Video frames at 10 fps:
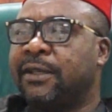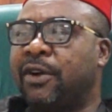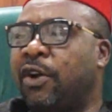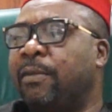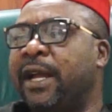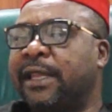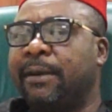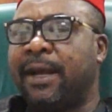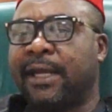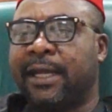or
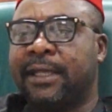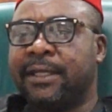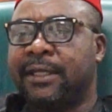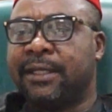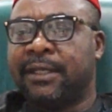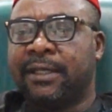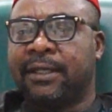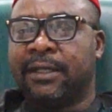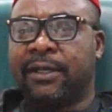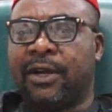Bete Market,
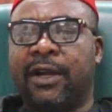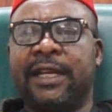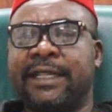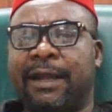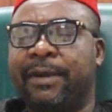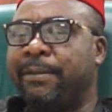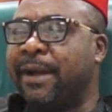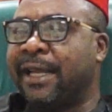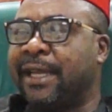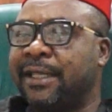or Nishamen
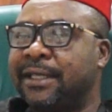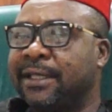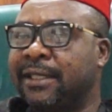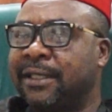Market.